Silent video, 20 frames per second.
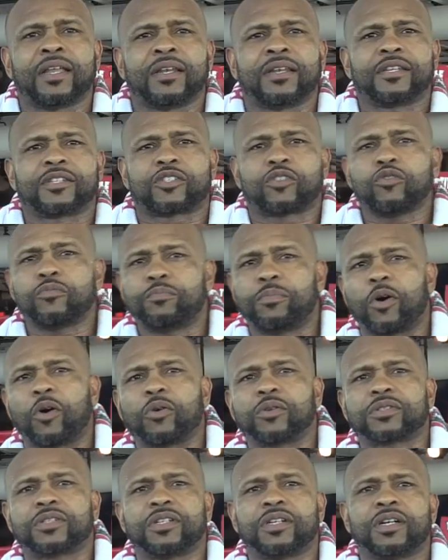the Super
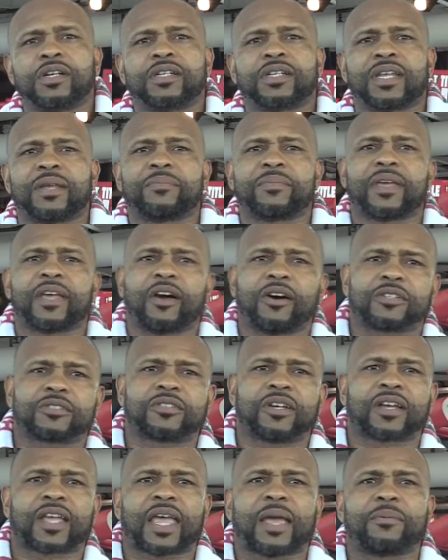Bowl was good, the NBA
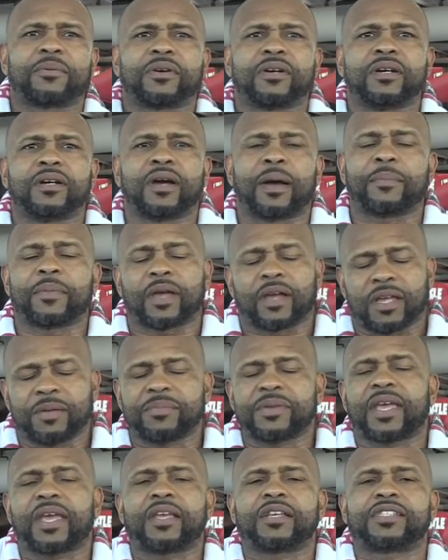All-Star game was good, I mean,
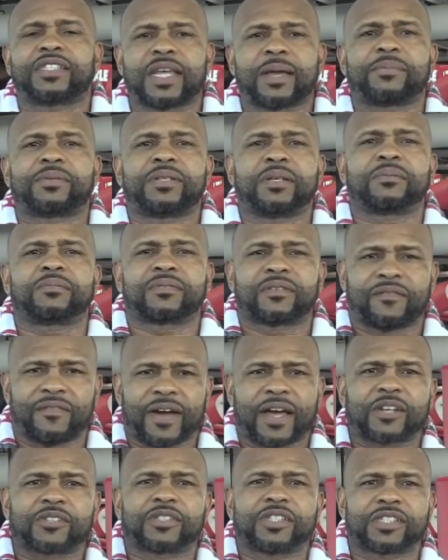NBA championship, the
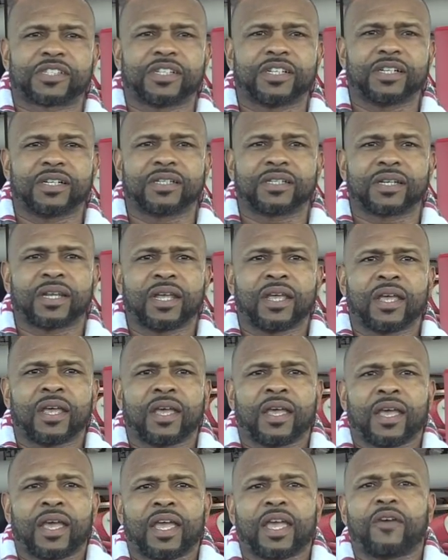finals is good.
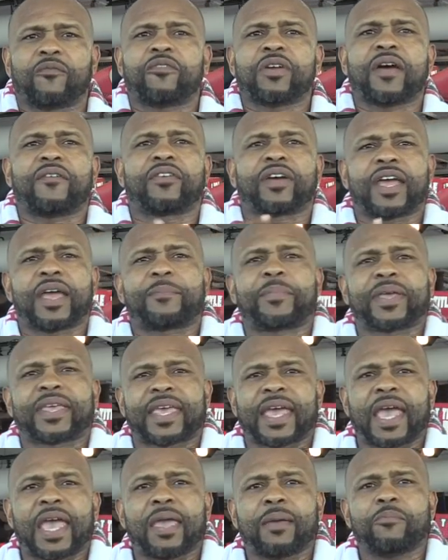If we have an epic
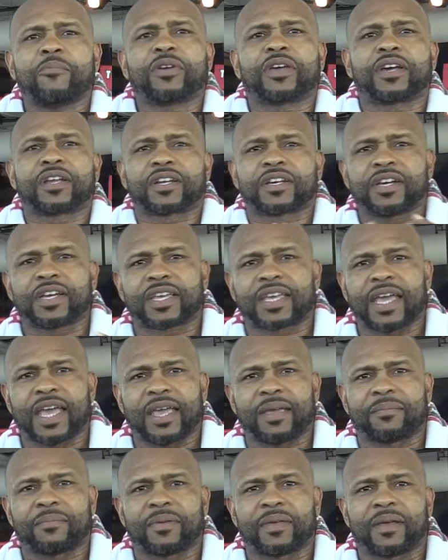game, we have a good
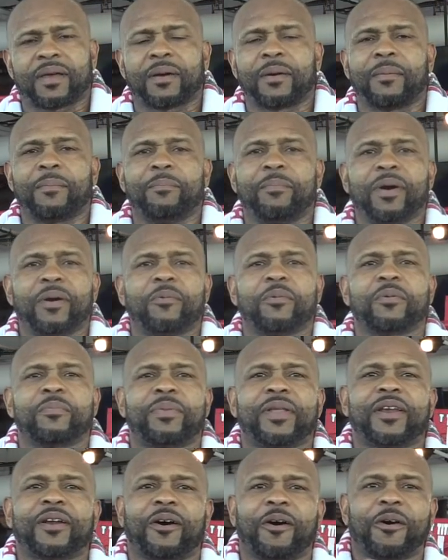game. But when we
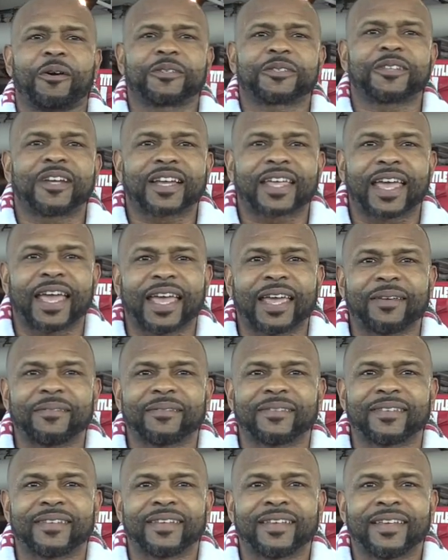play the All-Star game,